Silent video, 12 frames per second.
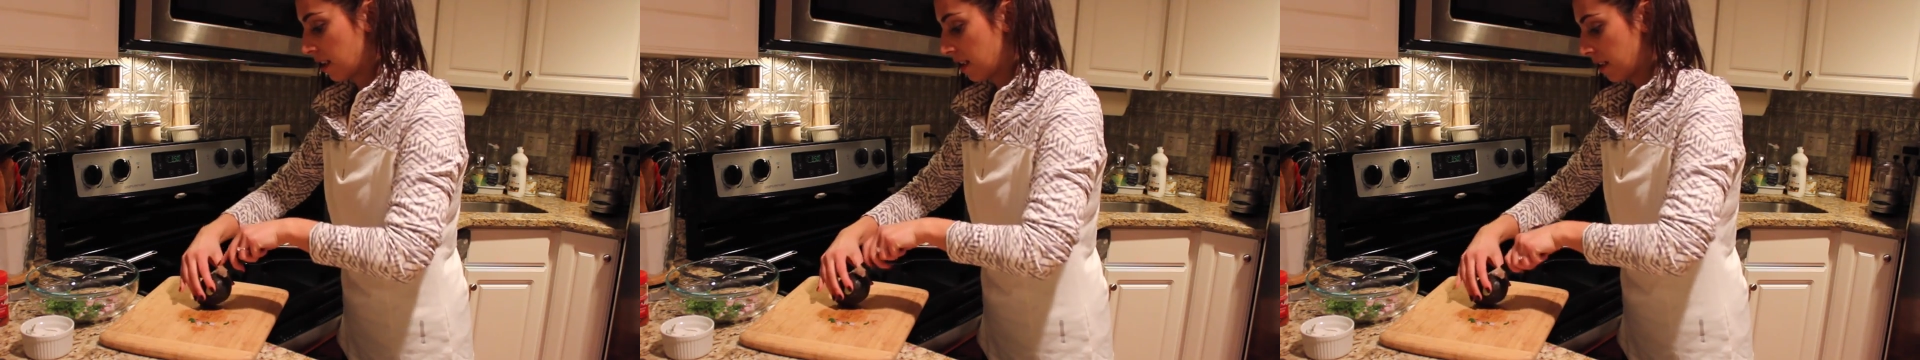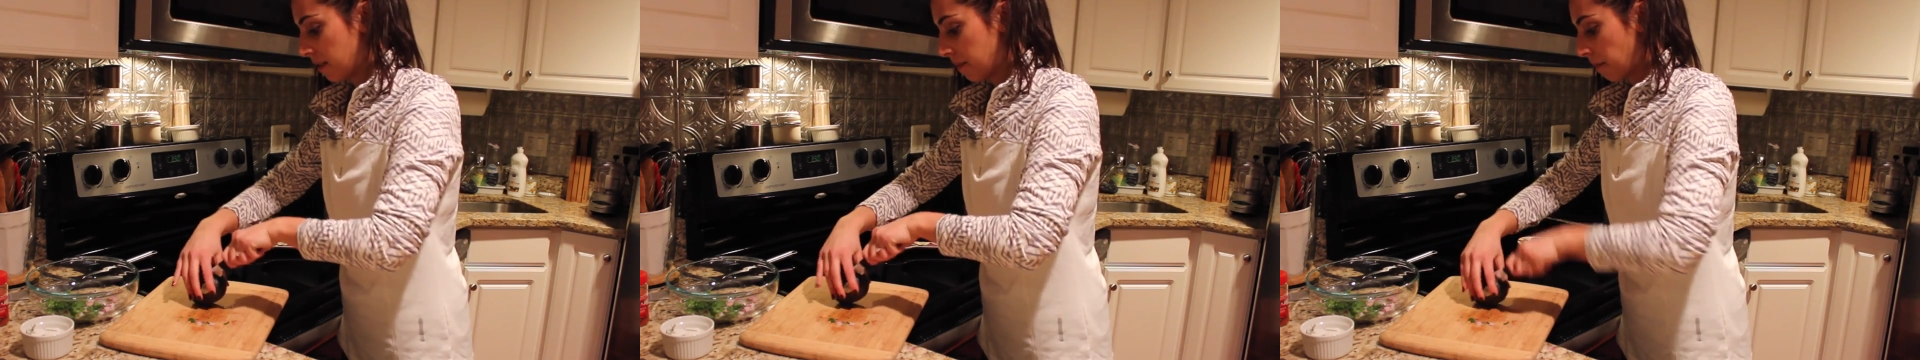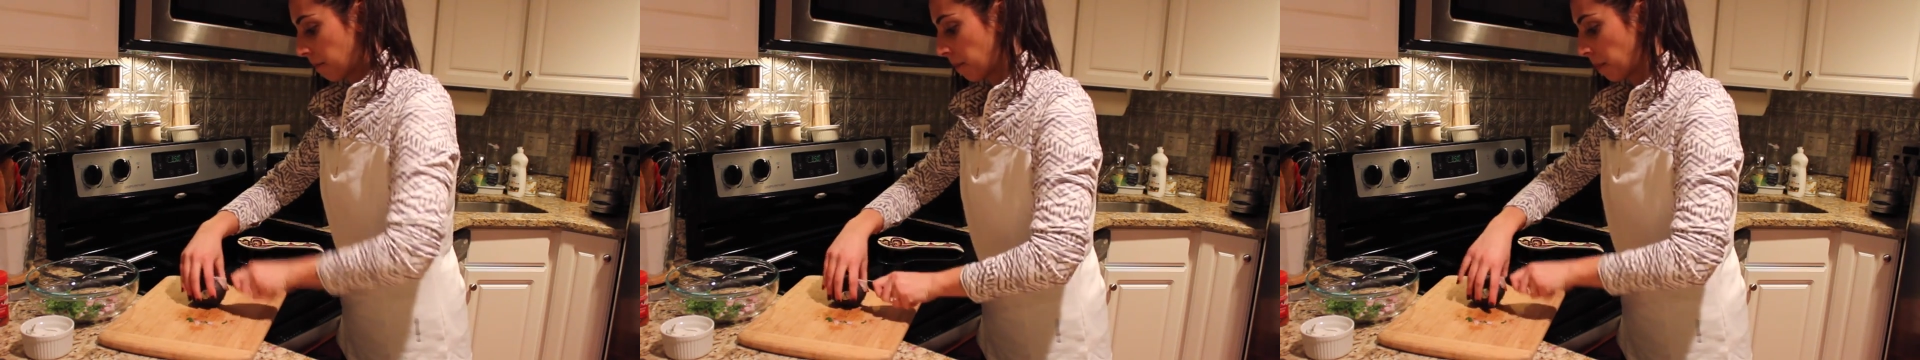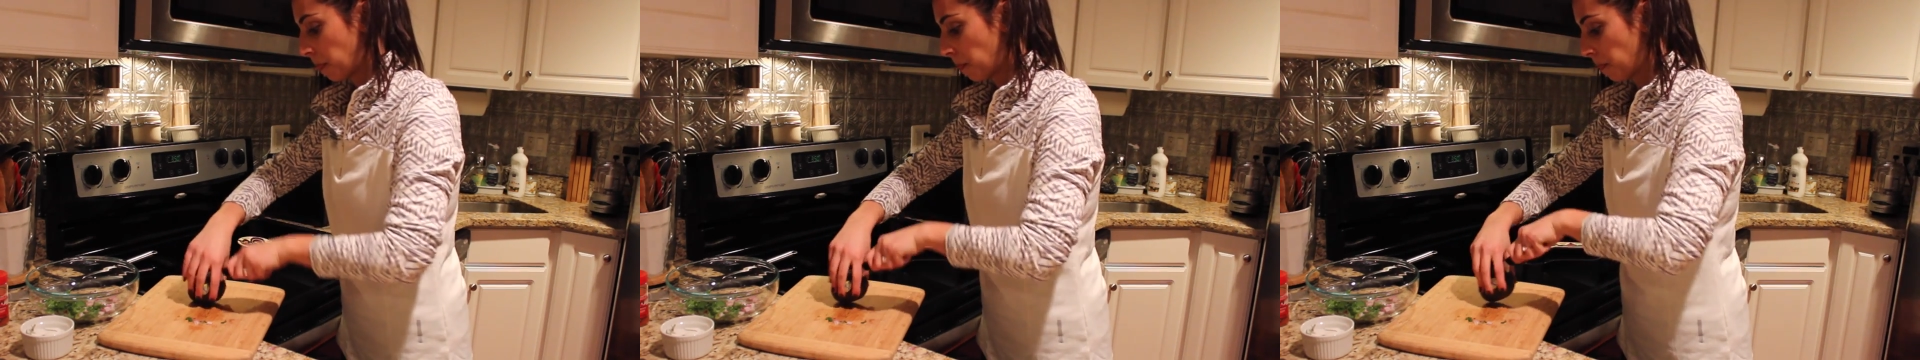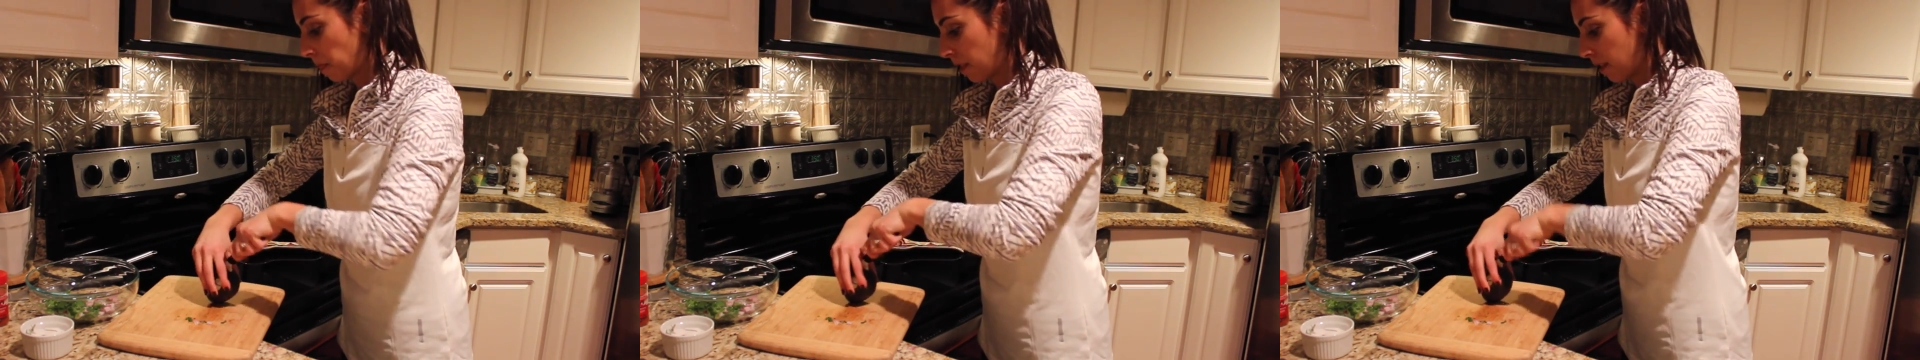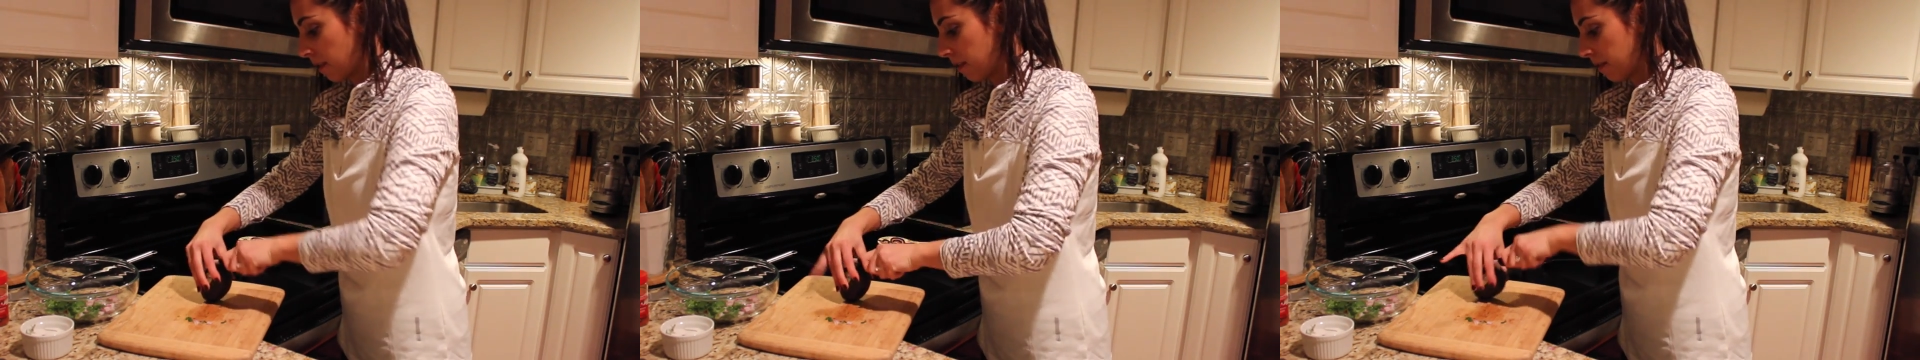
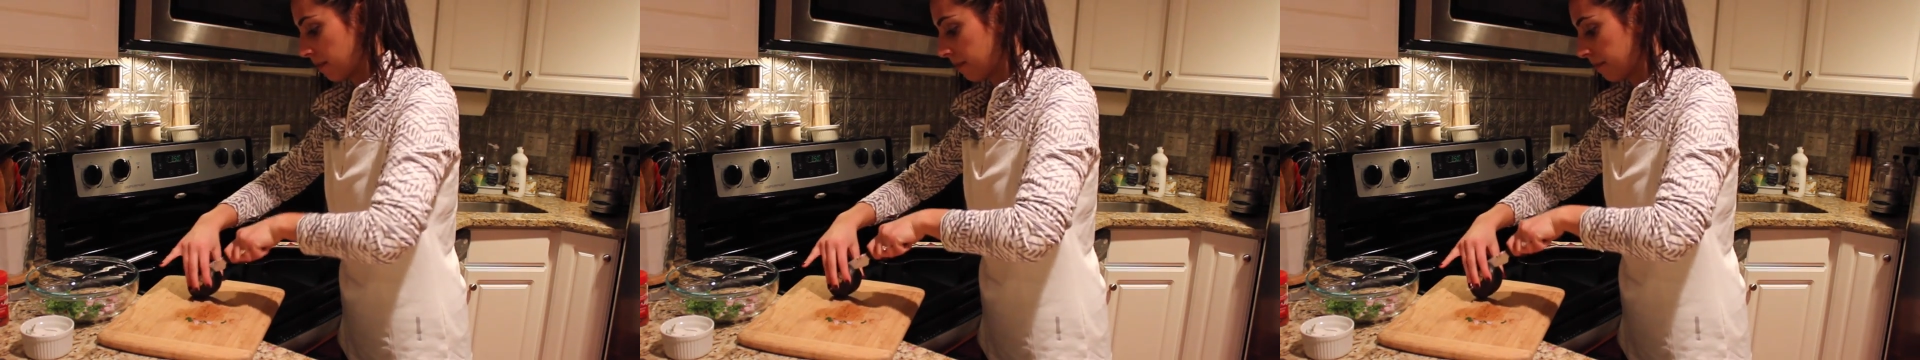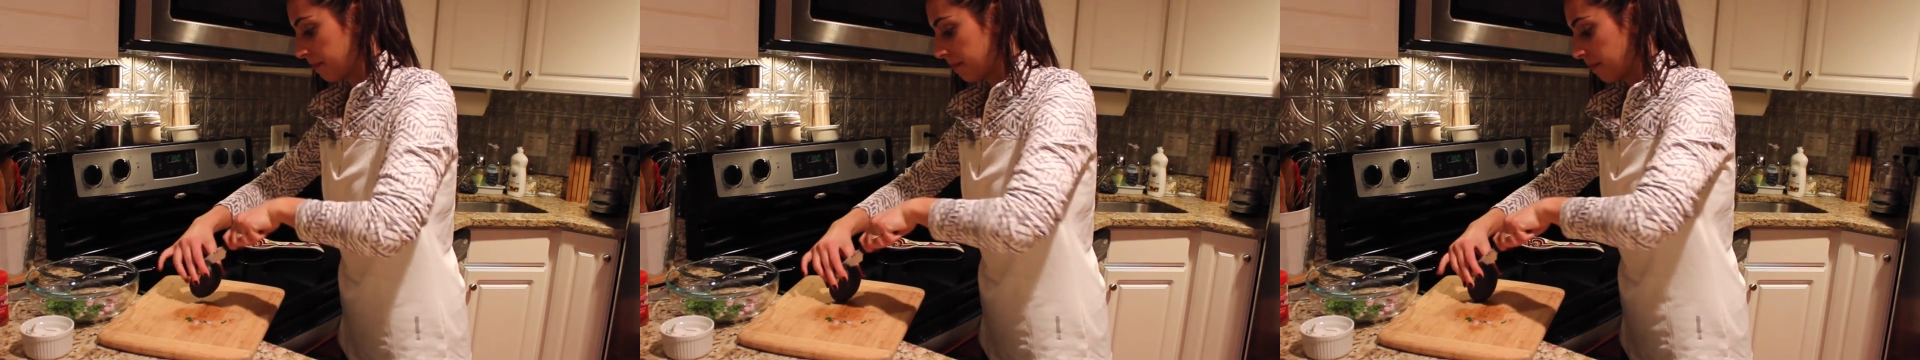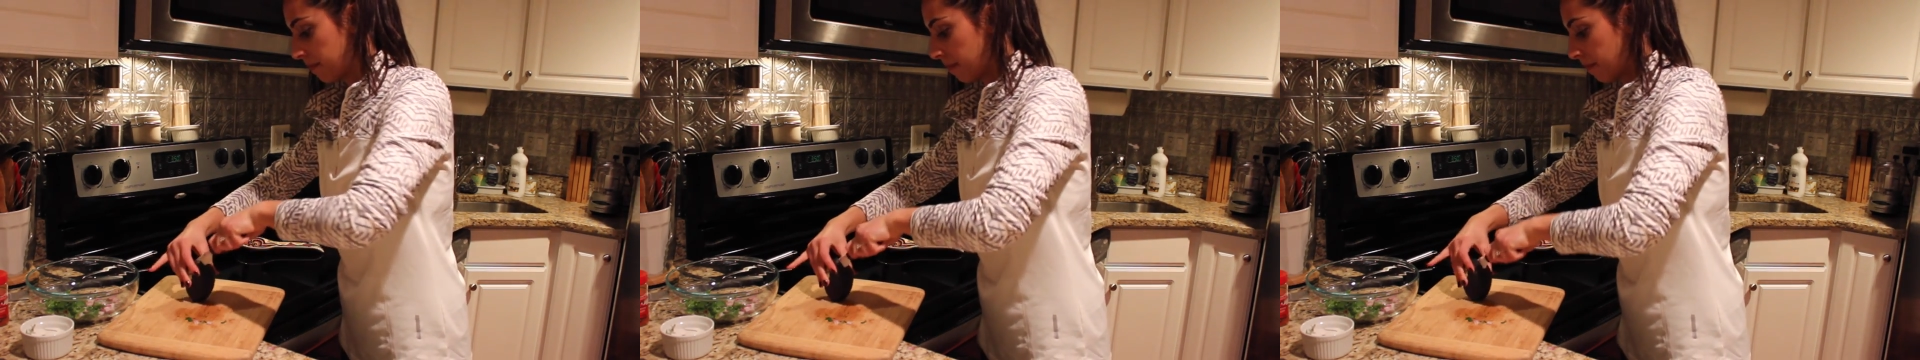Nobody speaks.